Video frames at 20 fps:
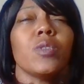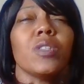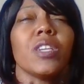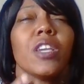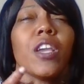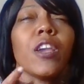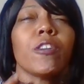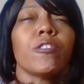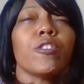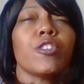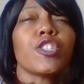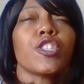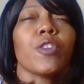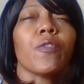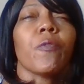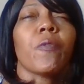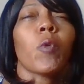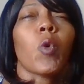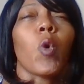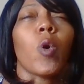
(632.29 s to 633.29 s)
the energy
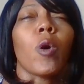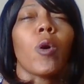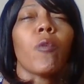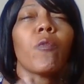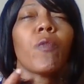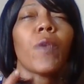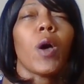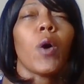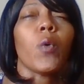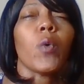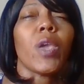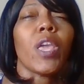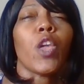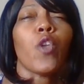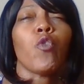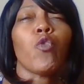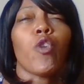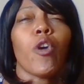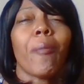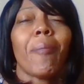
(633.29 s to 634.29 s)
flow
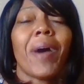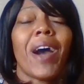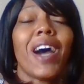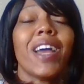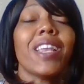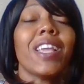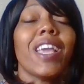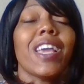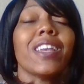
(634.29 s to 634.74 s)
in your body